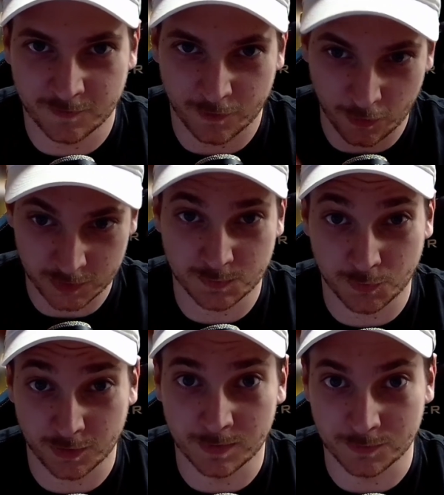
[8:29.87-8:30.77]
and for all the
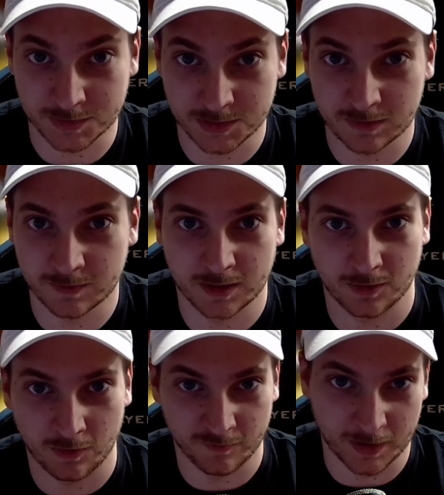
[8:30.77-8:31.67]
support I've been receiving on
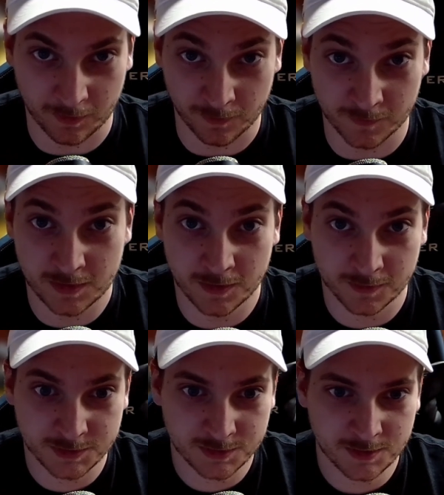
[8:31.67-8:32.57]
all of my other
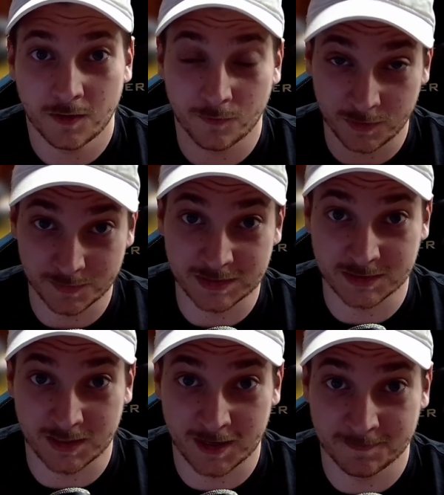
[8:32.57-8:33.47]
videos. It really means
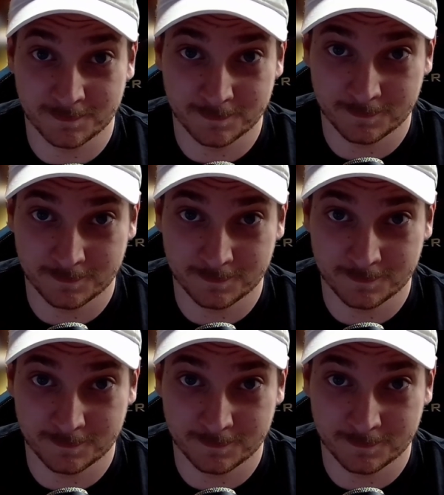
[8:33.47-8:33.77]
a lot.